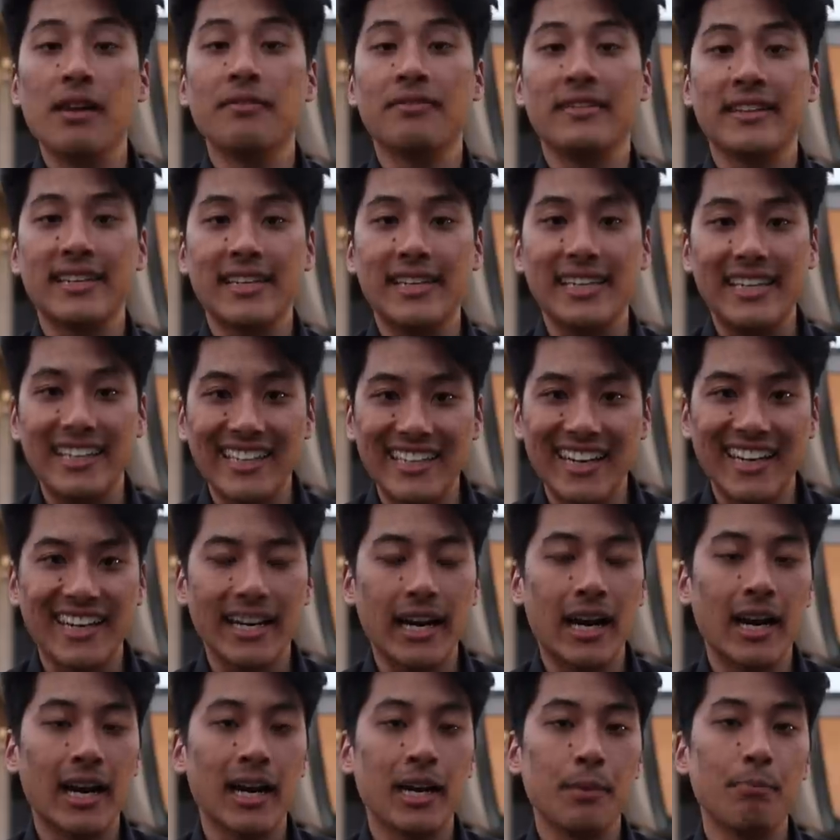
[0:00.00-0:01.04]
of the
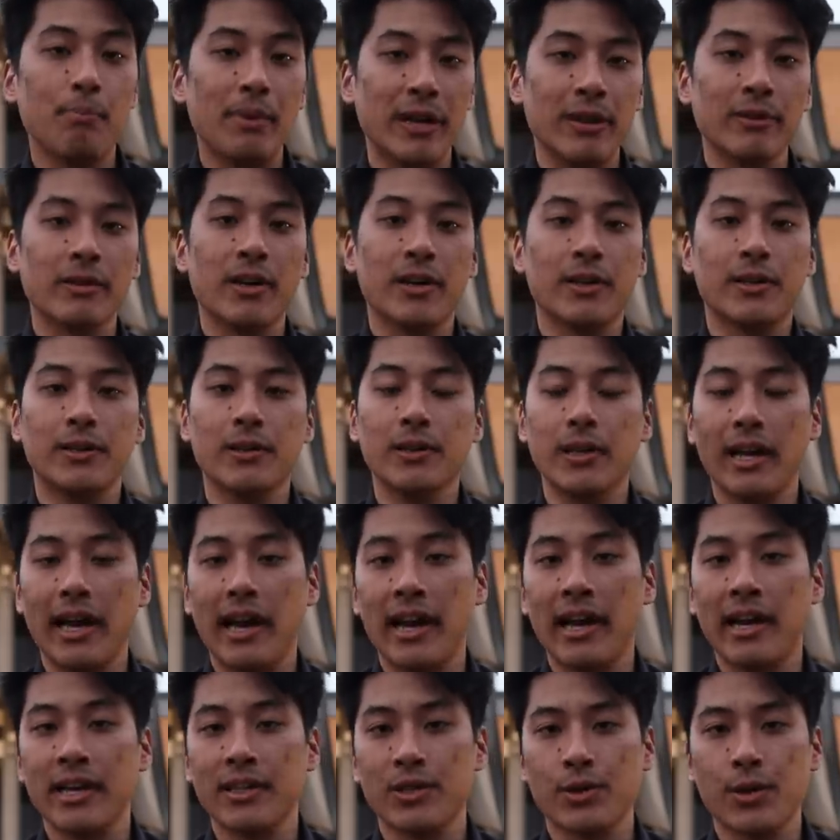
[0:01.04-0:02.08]
EAI Bare Knuckle
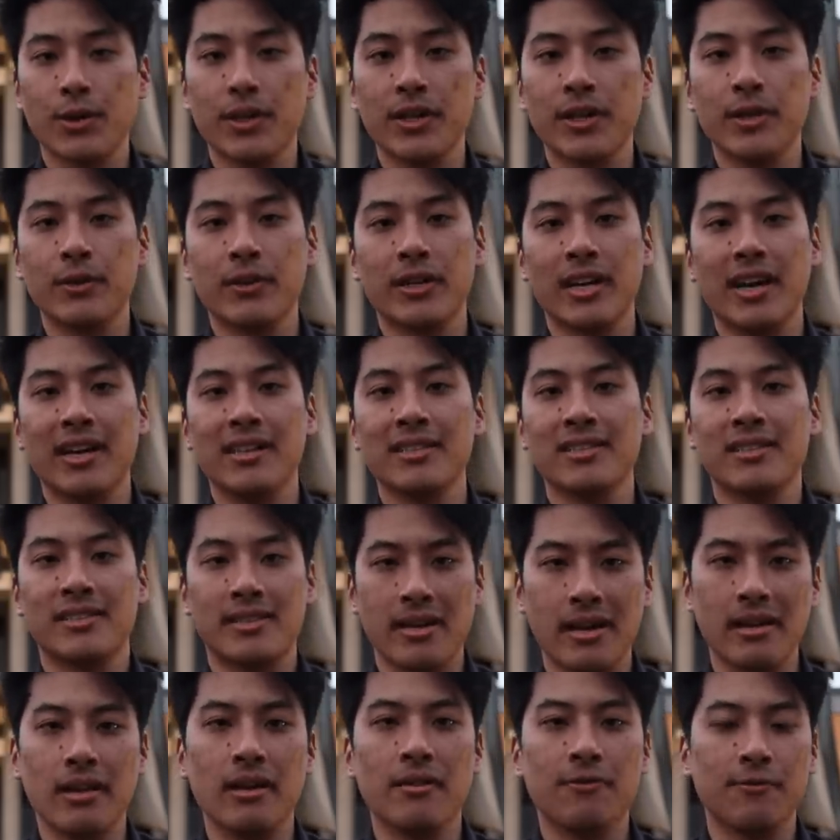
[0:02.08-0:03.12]
and Toyo
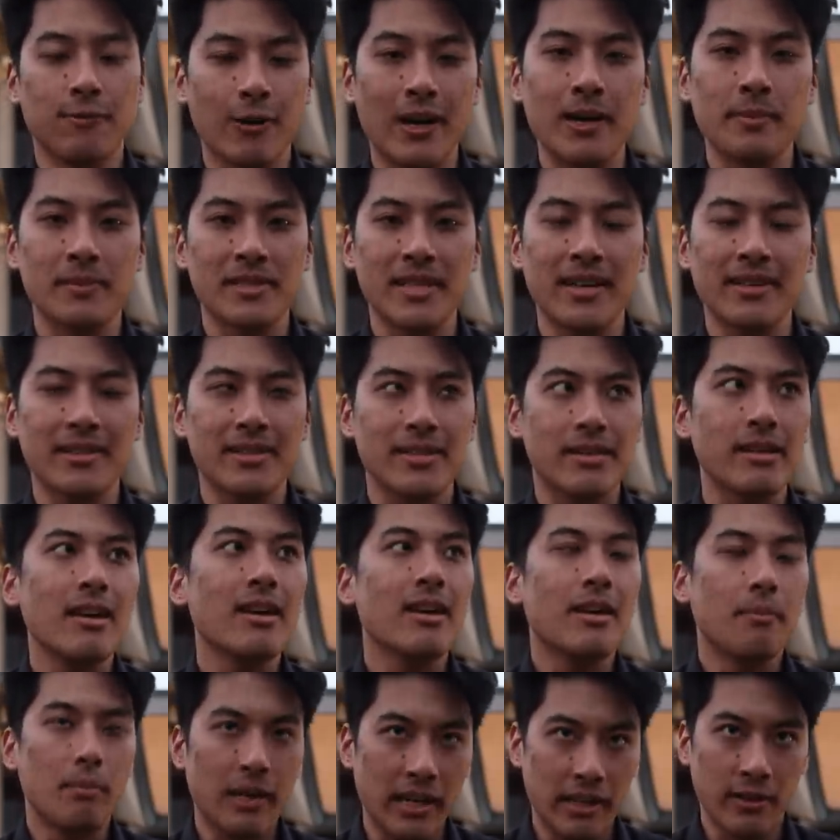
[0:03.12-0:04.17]
Godzilla frame sets.
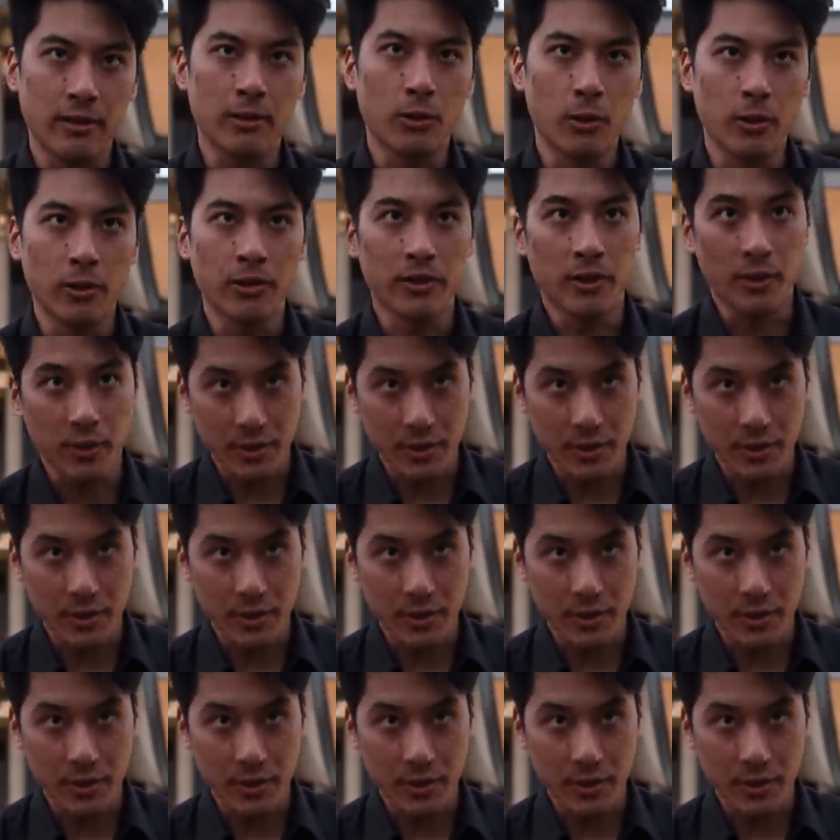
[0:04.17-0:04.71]
May the Lord